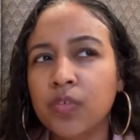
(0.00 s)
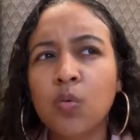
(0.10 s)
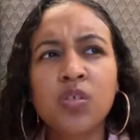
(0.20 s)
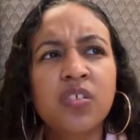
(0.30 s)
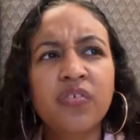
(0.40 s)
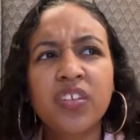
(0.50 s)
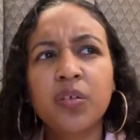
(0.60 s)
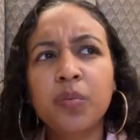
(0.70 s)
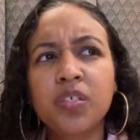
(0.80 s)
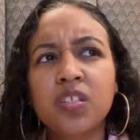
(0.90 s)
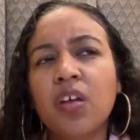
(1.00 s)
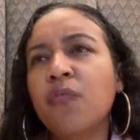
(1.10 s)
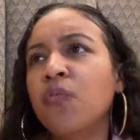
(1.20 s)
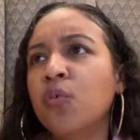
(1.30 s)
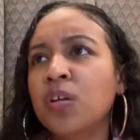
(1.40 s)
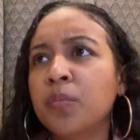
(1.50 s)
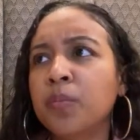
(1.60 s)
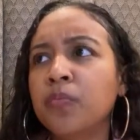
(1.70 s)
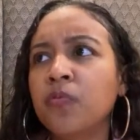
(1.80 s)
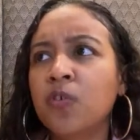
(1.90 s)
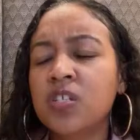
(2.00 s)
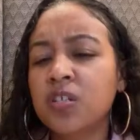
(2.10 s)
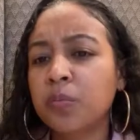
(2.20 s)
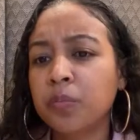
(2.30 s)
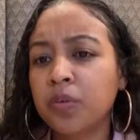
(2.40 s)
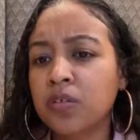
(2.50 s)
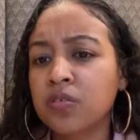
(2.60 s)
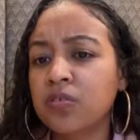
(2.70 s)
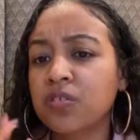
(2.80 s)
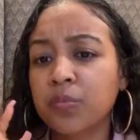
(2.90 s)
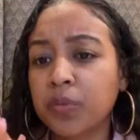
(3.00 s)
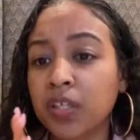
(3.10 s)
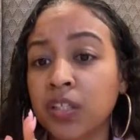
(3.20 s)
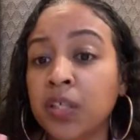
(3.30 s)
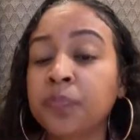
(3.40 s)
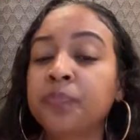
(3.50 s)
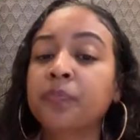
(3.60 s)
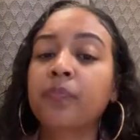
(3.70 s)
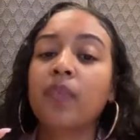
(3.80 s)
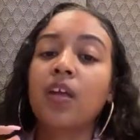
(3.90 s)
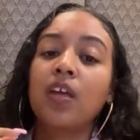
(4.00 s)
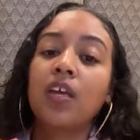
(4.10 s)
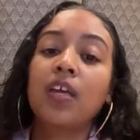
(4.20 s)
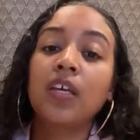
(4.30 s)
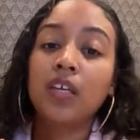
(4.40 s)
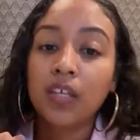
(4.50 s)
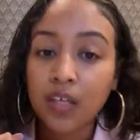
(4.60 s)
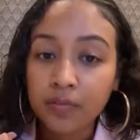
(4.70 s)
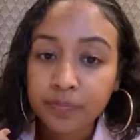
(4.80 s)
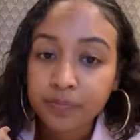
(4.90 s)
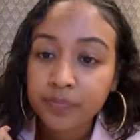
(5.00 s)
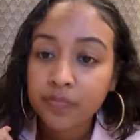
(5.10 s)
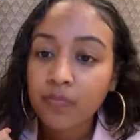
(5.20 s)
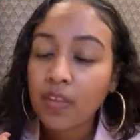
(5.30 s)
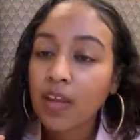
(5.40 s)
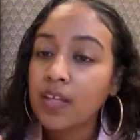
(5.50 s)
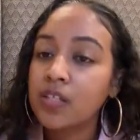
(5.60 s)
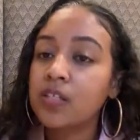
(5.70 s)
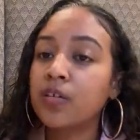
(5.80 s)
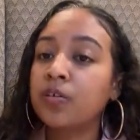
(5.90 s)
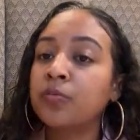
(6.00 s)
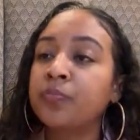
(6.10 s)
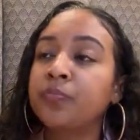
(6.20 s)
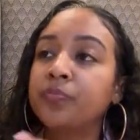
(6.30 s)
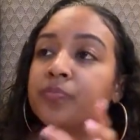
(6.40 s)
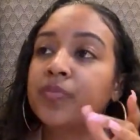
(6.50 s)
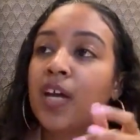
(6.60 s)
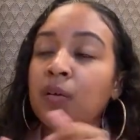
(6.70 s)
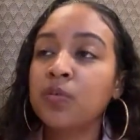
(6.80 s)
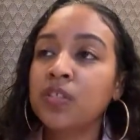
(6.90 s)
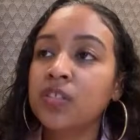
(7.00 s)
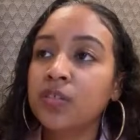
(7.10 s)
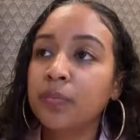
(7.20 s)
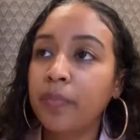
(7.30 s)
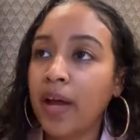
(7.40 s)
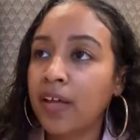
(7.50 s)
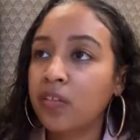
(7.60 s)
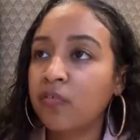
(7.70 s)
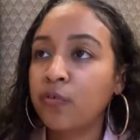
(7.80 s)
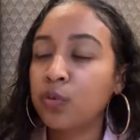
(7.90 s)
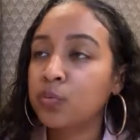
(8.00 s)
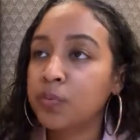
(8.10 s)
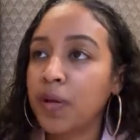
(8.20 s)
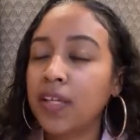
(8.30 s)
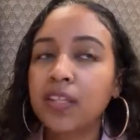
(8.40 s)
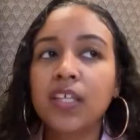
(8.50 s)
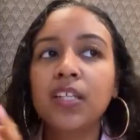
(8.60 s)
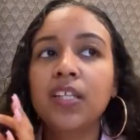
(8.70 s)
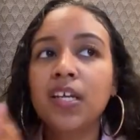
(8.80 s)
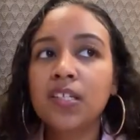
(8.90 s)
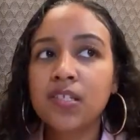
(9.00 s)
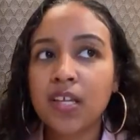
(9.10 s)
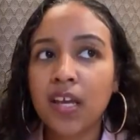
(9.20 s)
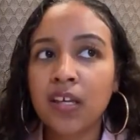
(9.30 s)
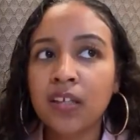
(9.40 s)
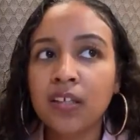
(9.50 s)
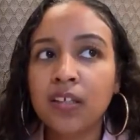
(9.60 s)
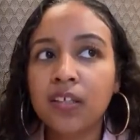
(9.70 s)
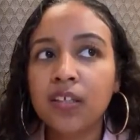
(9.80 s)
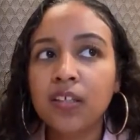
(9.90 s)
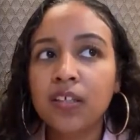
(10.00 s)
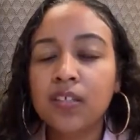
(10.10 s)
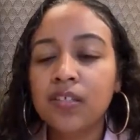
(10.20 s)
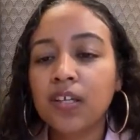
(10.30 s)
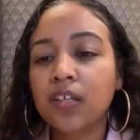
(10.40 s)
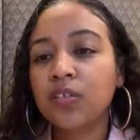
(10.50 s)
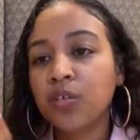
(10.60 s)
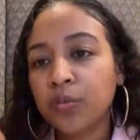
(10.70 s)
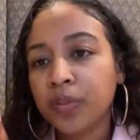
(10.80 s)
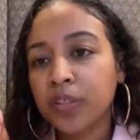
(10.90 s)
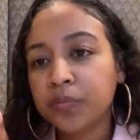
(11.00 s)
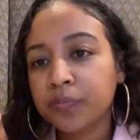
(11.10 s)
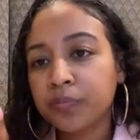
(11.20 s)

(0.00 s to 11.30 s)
Was it $50? Like 40 something bucks or something like that. Yeah. So that was bad. The food was bad. Then the next day, say, you know what?